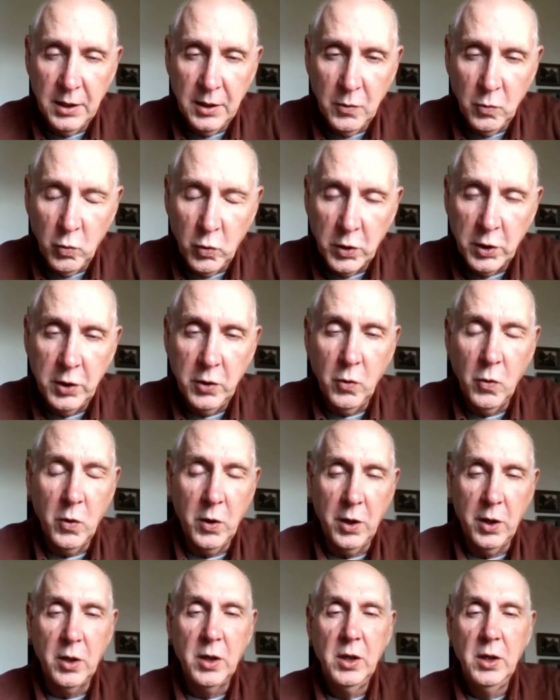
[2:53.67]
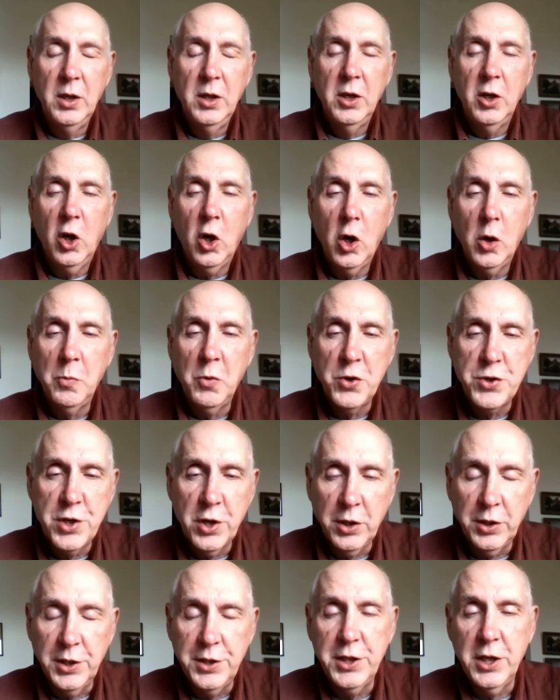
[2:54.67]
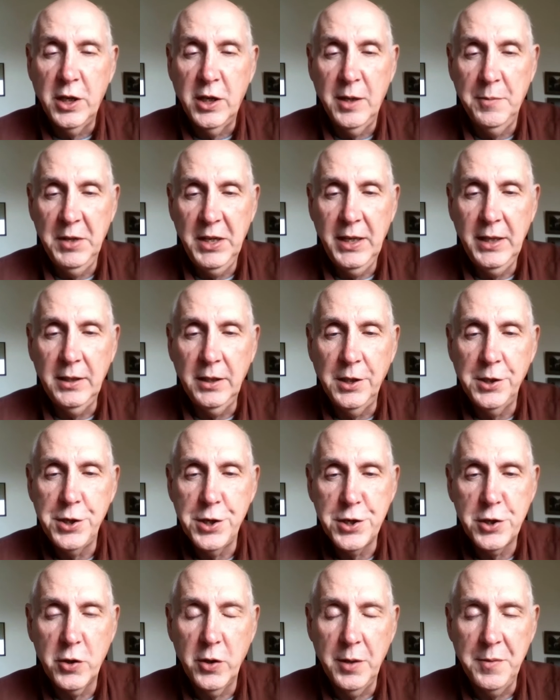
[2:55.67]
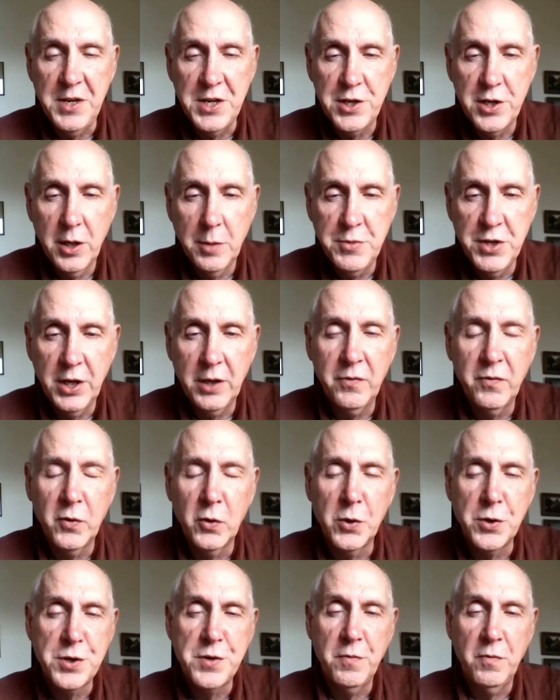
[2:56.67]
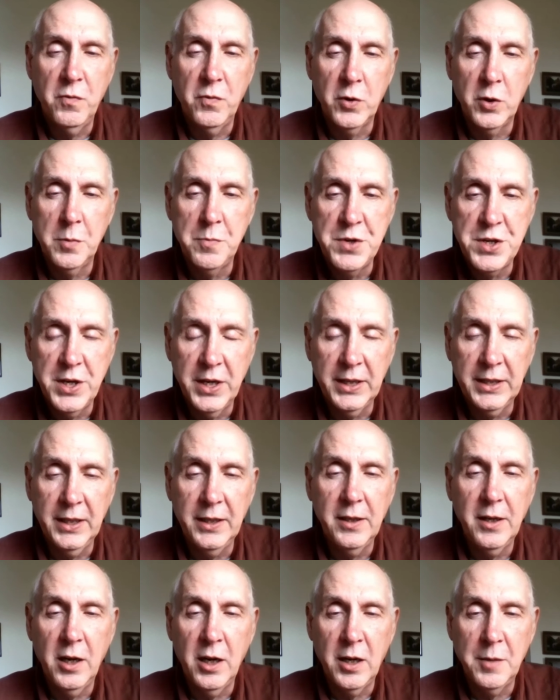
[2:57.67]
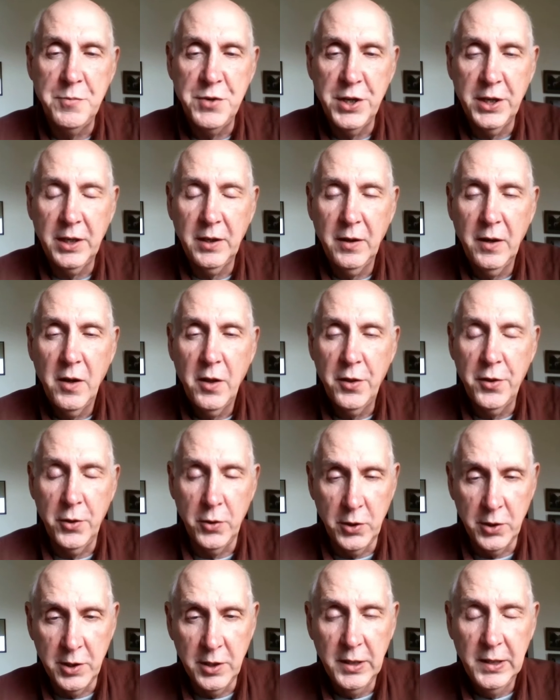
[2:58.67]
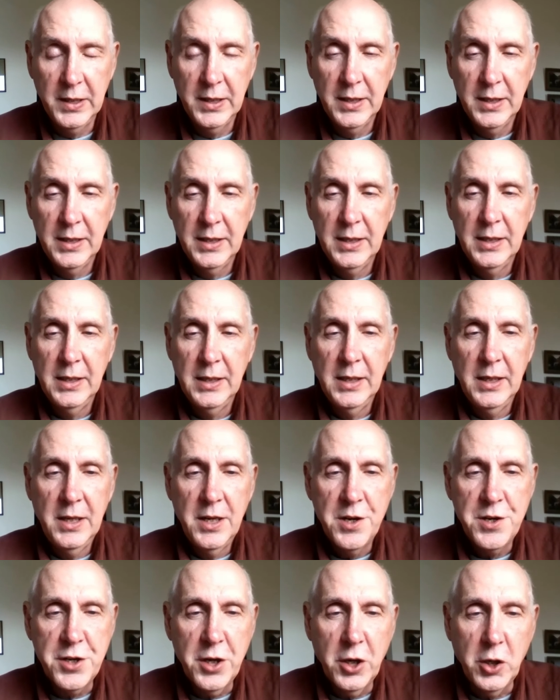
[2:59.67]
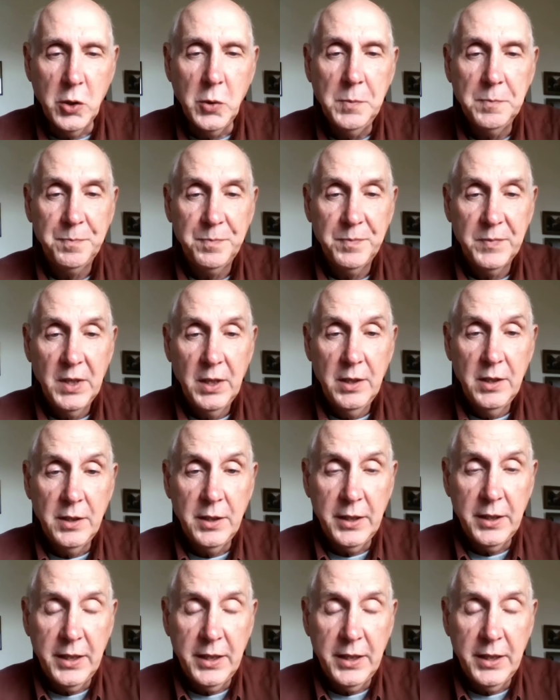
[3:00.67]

word order almost all the time in English. It's going to be subject first, verb second, object third. So the